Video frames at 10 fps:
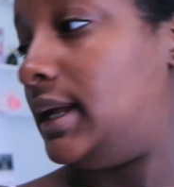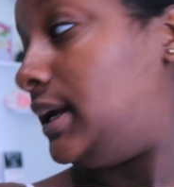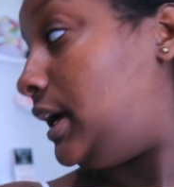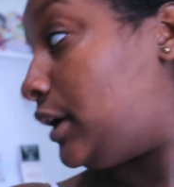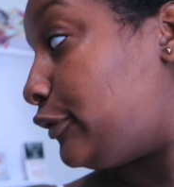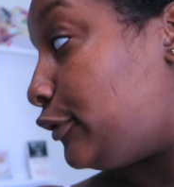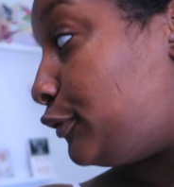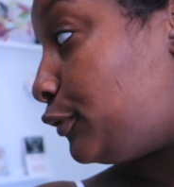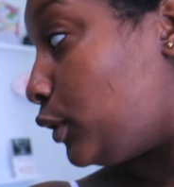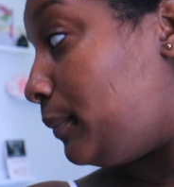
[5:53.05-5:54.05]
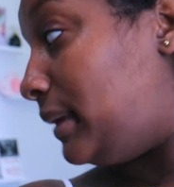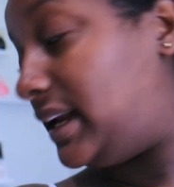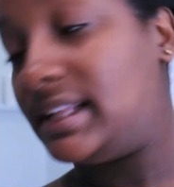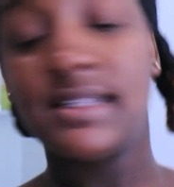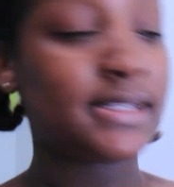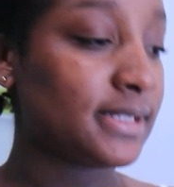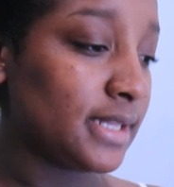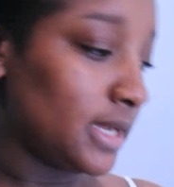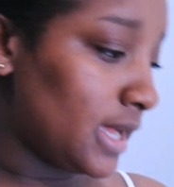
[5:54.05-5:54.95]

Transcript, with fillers: in here for four minutes.